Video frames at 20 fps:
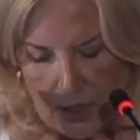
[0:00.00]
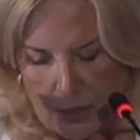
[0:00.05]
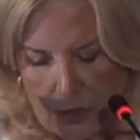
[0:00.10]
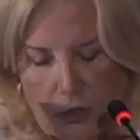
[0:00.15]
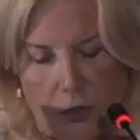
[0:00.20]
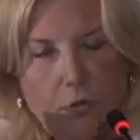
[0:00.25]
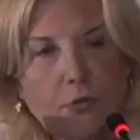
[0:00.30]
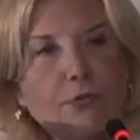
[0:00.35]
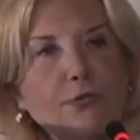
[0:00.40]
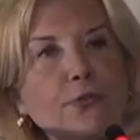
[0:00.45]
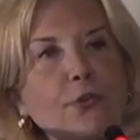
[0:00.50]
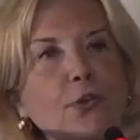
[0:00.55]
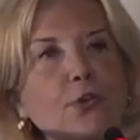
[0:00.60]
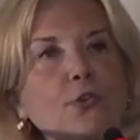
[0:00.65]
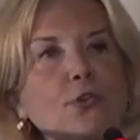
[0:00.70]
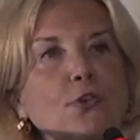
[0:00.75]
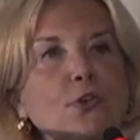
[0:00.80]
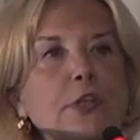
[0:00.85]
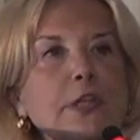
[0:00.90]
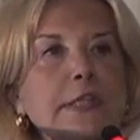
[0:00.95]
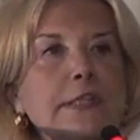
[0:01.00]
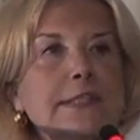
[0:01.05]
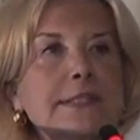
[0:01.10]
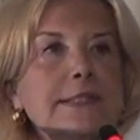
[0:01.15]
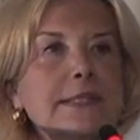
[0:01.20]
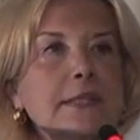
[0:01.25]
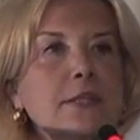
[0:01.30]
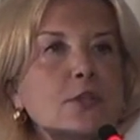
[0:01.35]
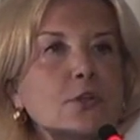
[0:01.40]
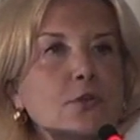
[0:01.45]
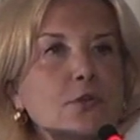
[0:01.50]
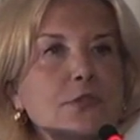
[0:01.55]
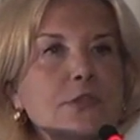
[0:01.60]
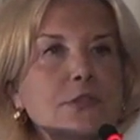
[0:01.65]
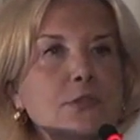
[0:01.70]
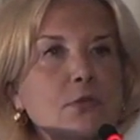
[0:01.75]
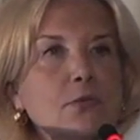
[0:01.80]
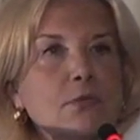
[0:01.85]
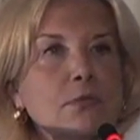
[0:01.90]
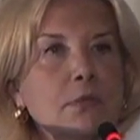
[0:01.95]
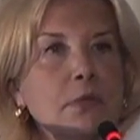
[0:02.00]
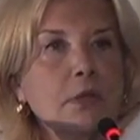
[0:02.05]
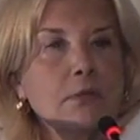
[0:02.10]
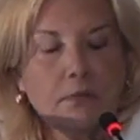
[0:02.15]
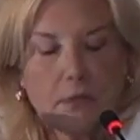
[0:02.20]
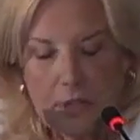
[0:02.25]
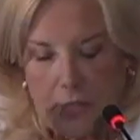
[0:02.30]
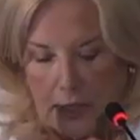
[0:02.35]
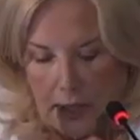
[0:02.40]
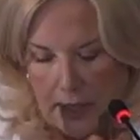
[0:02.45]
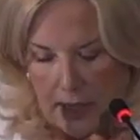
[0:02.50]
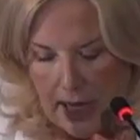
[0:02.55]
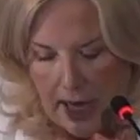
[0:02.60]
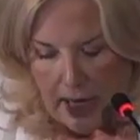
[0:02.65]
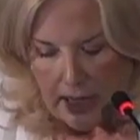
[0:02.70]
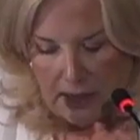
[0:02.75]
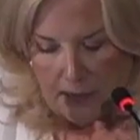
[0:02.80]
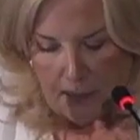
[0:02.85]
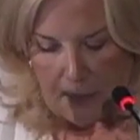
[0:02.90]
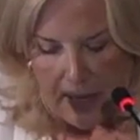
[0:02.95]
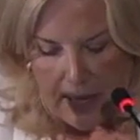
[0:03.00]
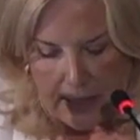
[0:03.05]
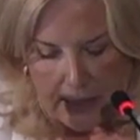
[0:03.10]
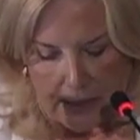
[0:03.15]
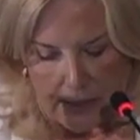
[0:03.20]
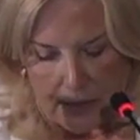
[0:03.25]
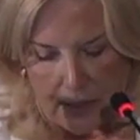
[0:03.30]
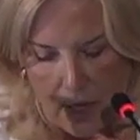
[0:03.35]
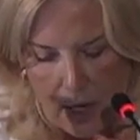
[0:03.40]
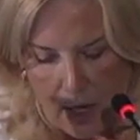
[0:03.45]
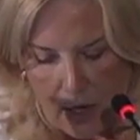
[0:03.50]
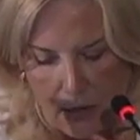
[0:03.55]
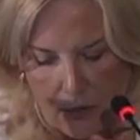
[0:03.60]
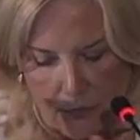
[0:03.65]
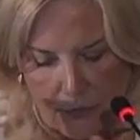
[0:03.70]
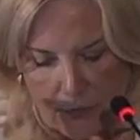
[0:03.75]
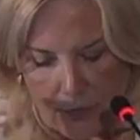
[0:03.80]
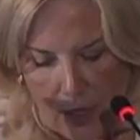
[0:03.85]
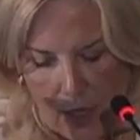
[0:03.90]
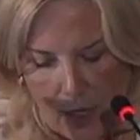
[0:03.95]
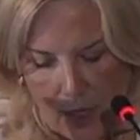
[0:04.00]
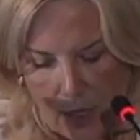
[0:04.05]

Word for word: to further consider certain of the aspects of